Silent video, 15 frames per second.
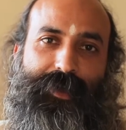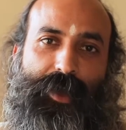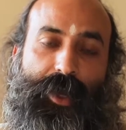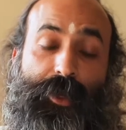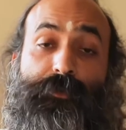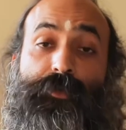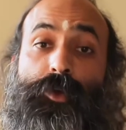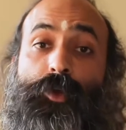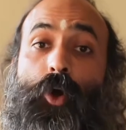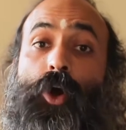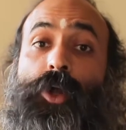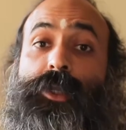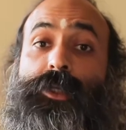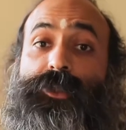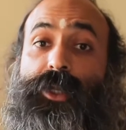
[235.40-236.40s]
and if you're
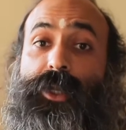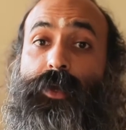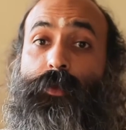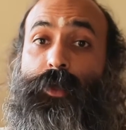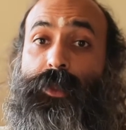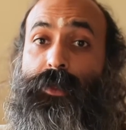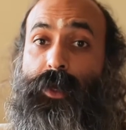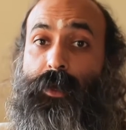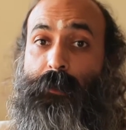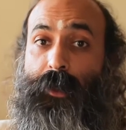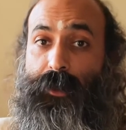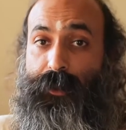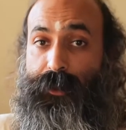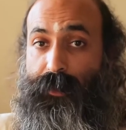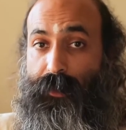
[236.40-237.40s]
honestly with a
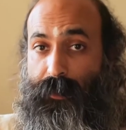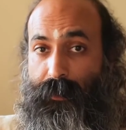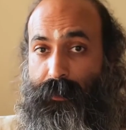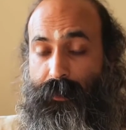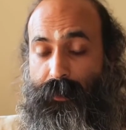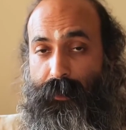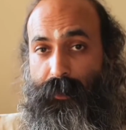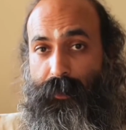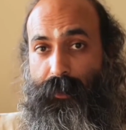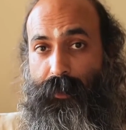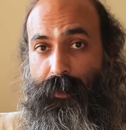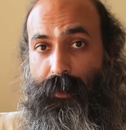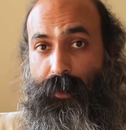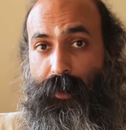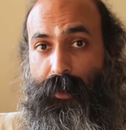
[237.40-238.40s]
ramakrishna
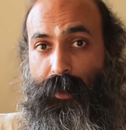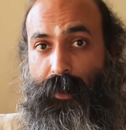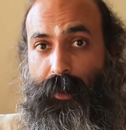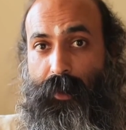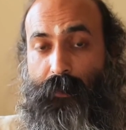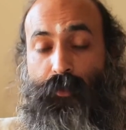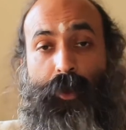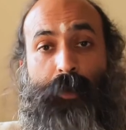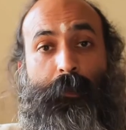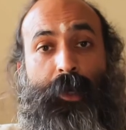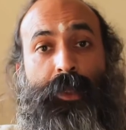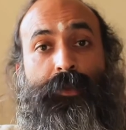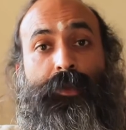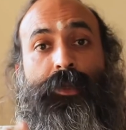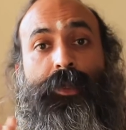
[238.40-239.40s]
if you are
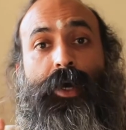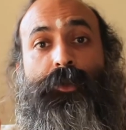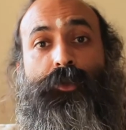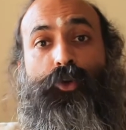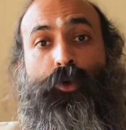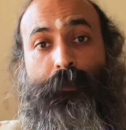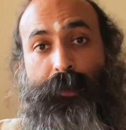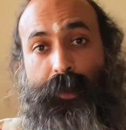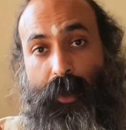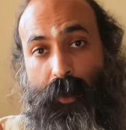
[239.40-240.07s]
Mahendranath Gupta